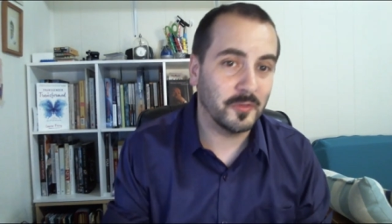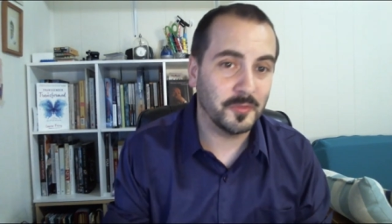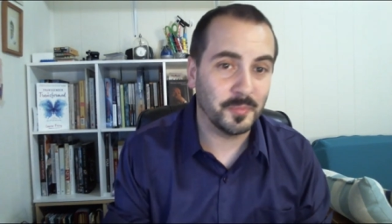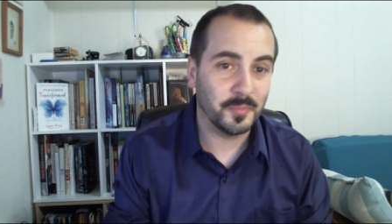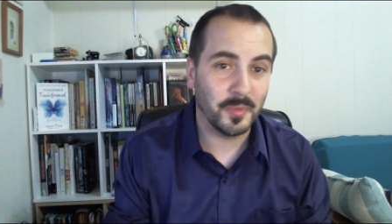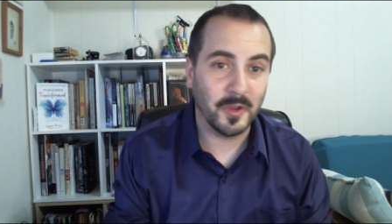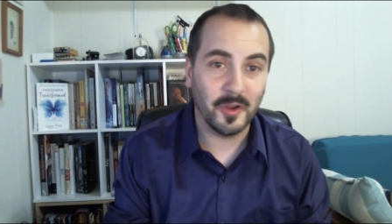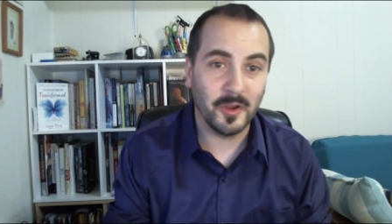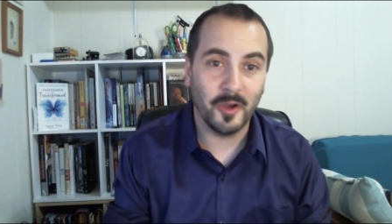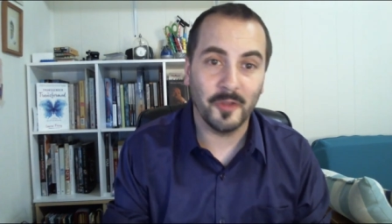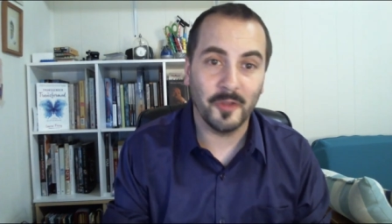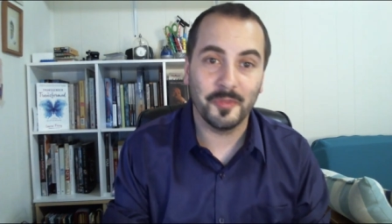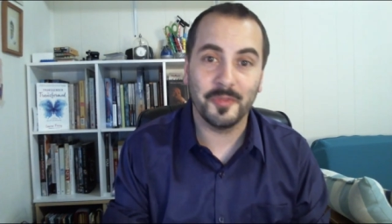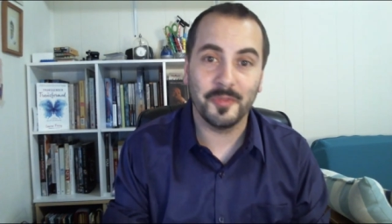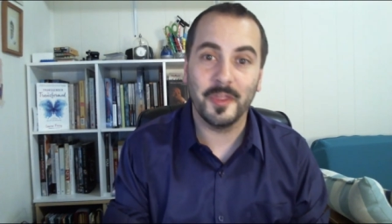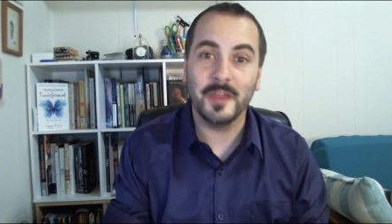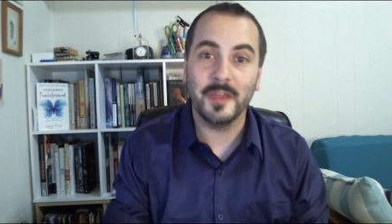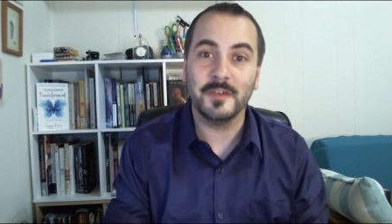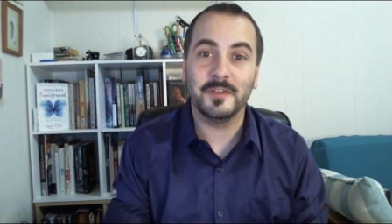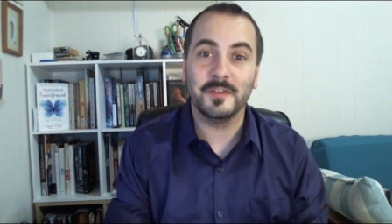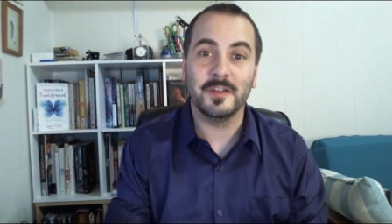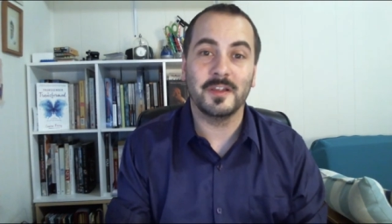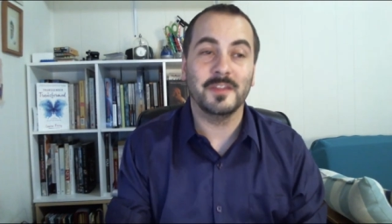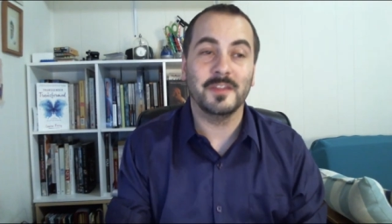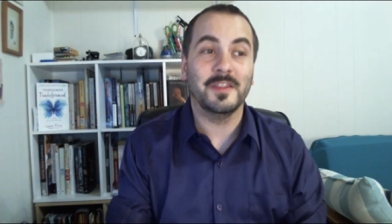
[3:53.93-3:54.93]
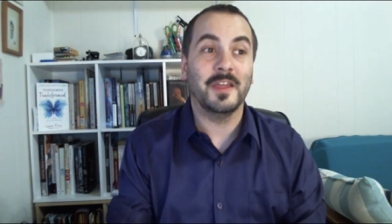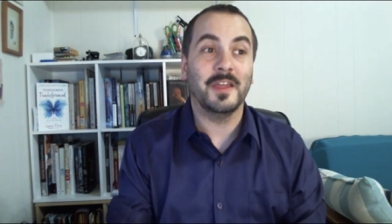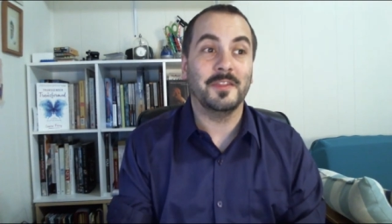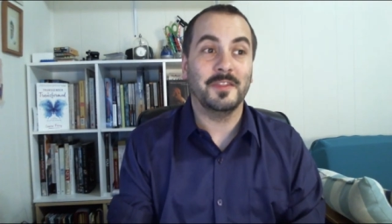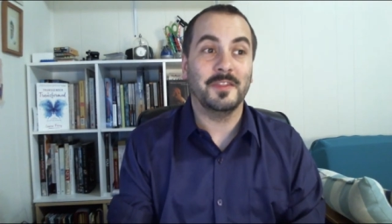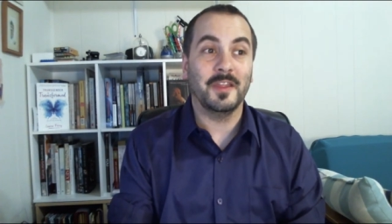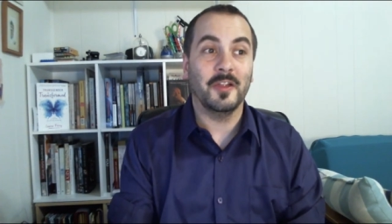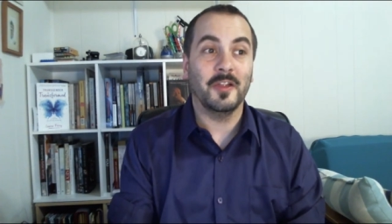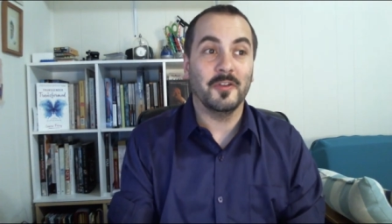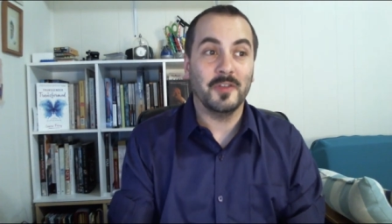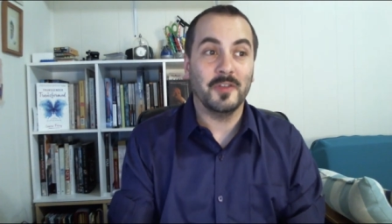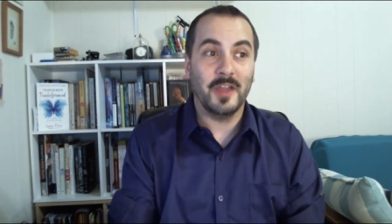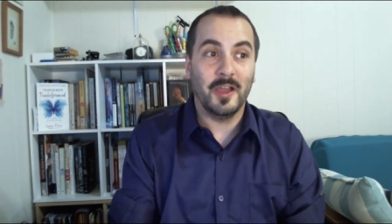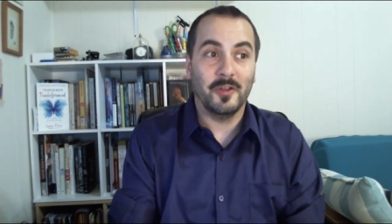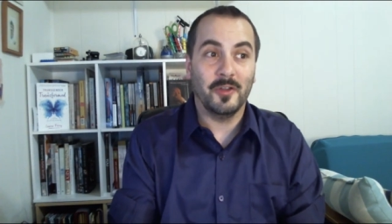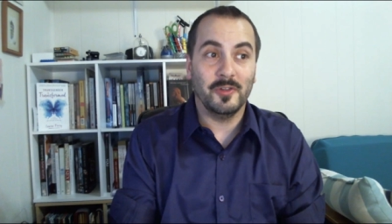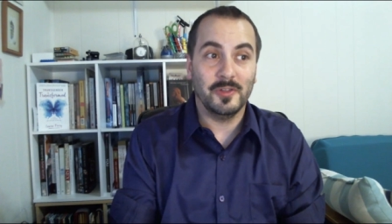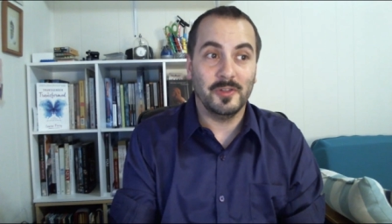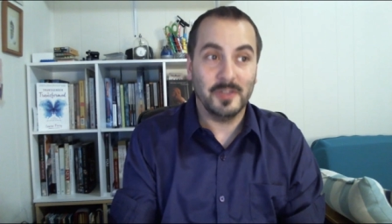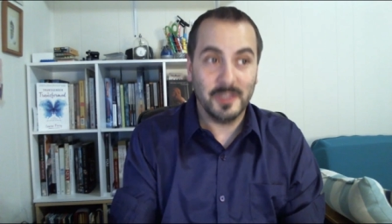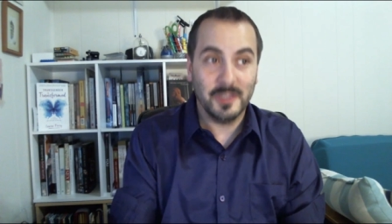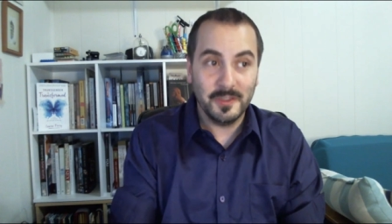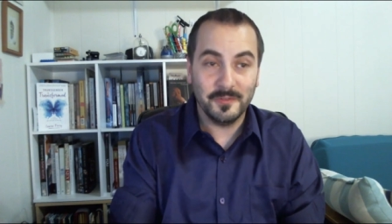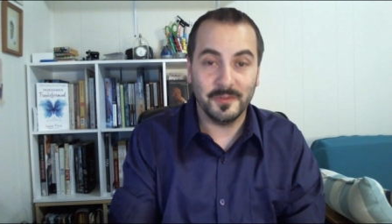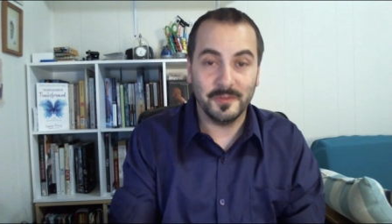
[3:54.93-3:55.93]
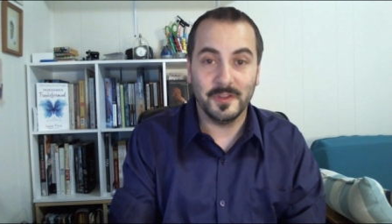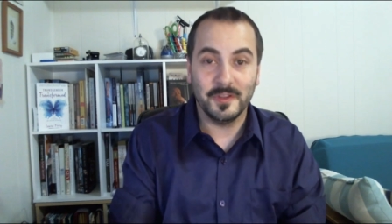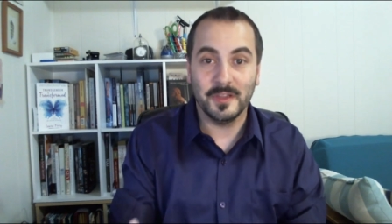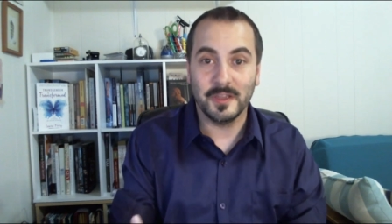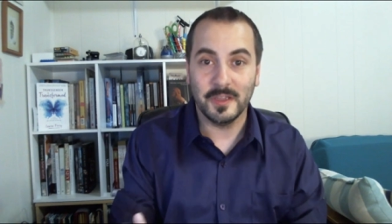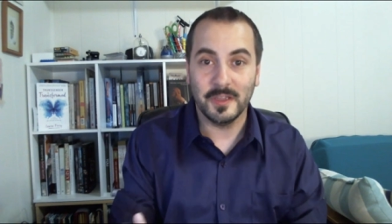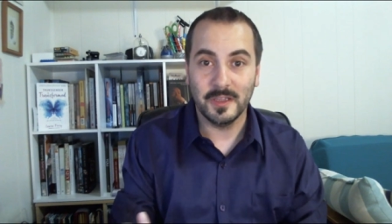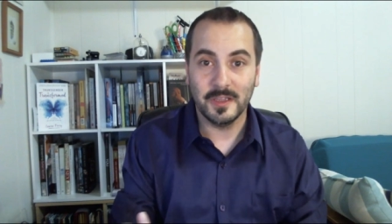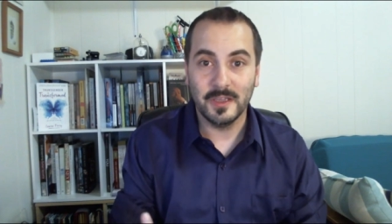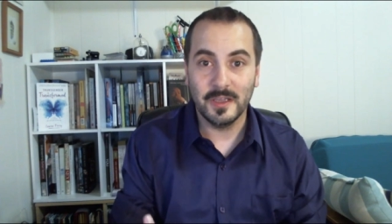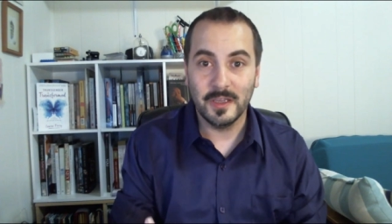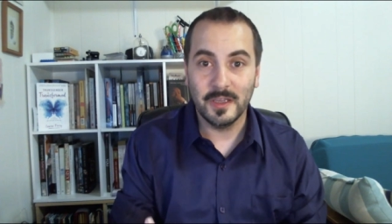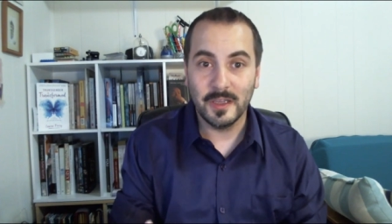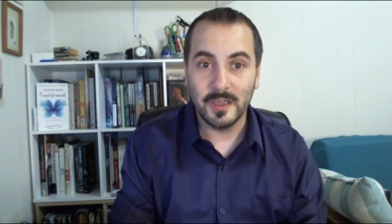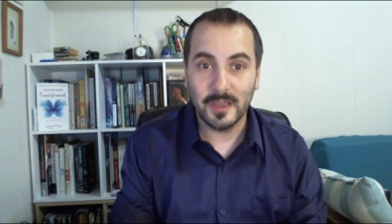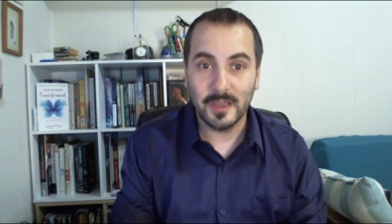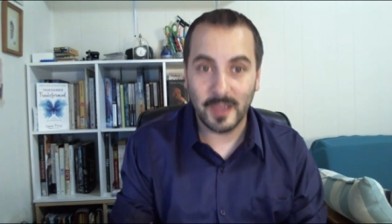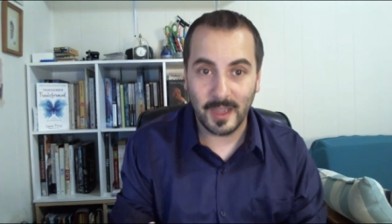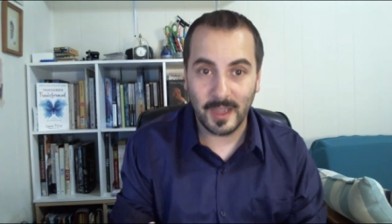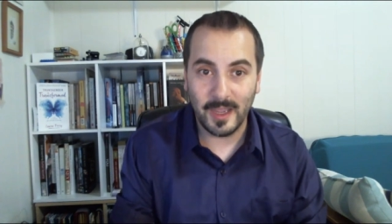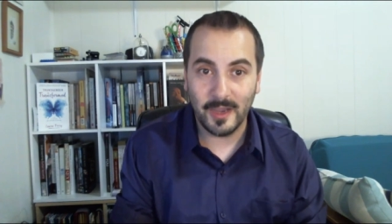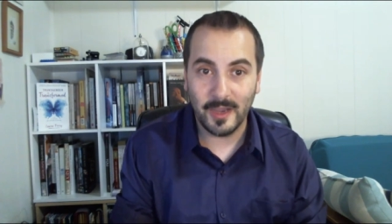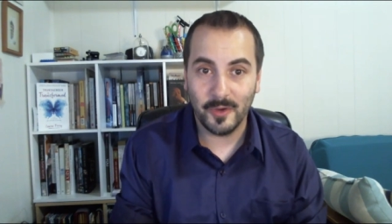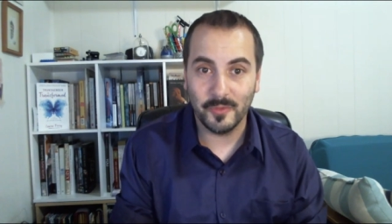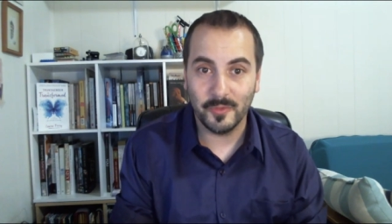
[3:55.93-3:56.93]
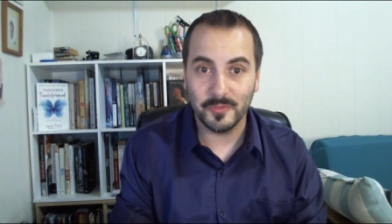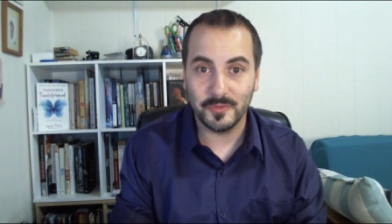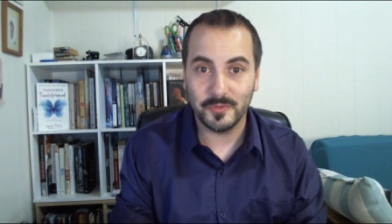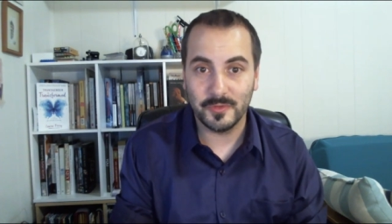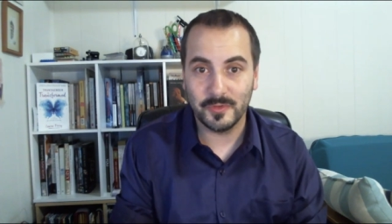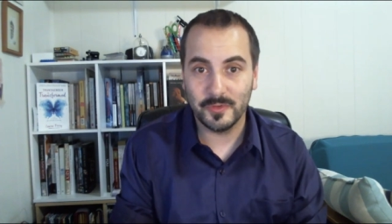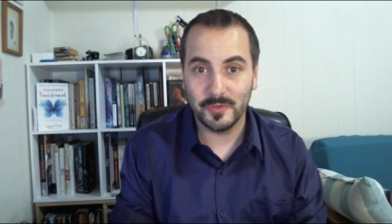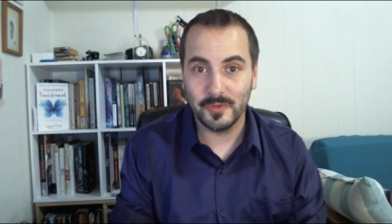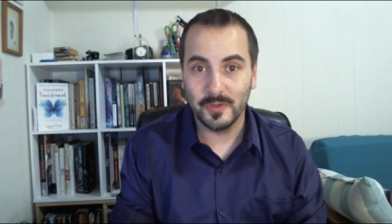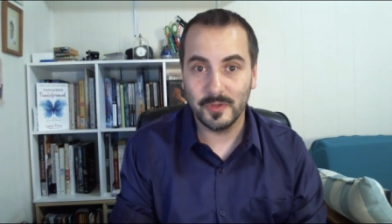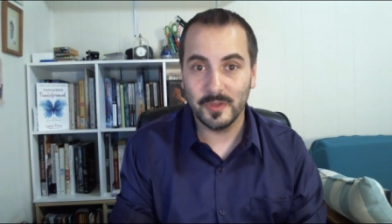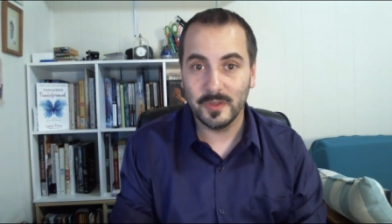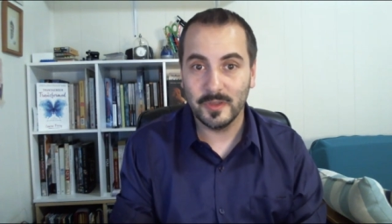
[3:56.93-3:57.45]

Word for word: but authentic in that they are now living out.